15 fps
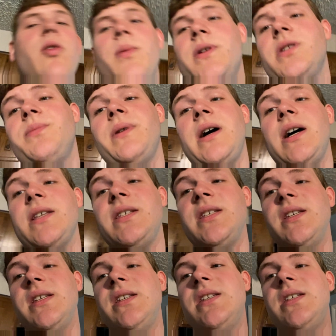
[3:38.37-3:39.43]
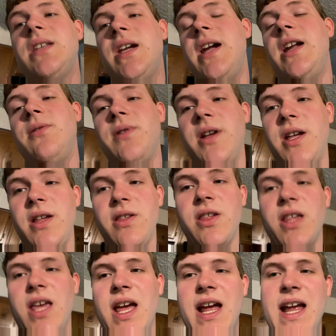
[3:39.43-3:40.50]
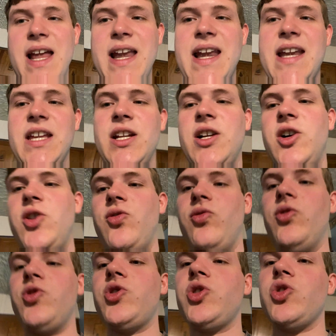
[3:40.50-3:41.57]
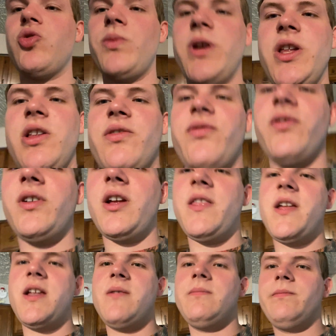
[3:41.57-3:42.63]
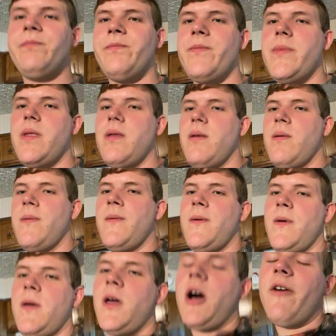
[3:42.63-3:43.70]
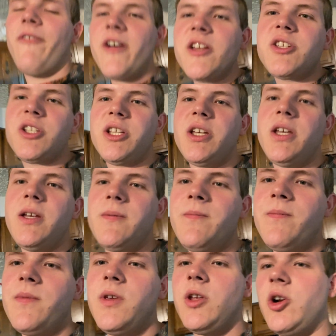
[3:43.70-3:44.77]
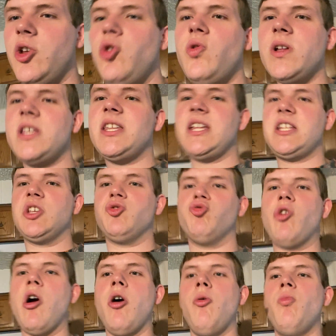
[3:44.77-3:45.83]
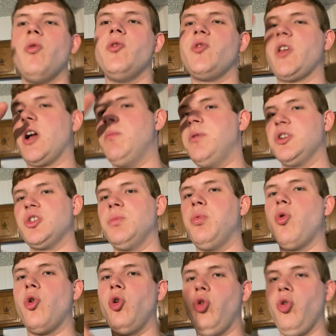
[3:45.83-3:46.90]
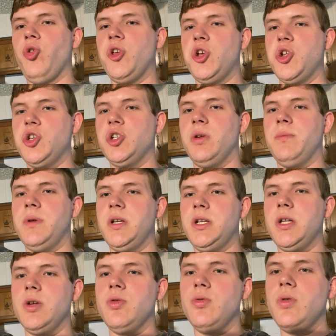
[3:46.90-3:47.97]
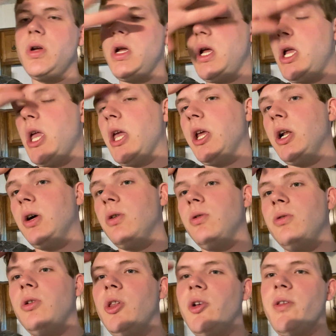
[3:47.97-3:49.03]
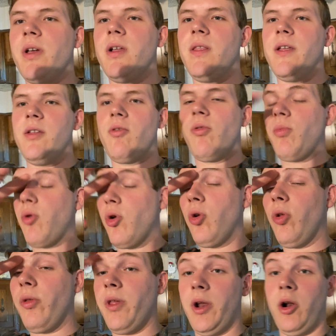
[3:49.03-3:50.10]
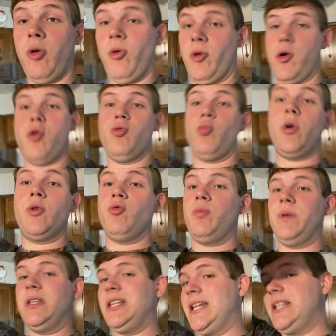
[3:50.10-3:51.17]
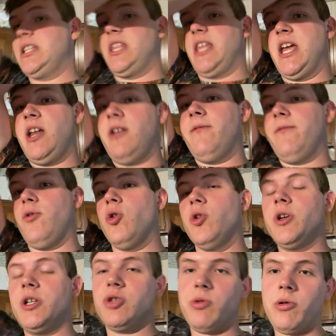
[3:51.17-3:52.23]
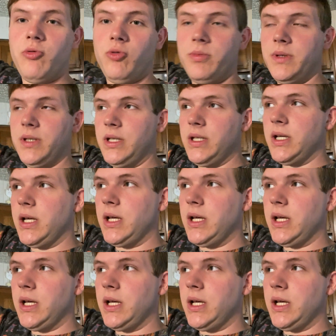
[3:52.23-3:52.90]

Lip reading: bunch of bosses, anyways, and you know, there's so many different. And then eventually, you know, you get to like this realm where there's like a bunch of portals that you can jump into. You know, looks like there's portals. It'll go. One will be like to the hidden forest. One will be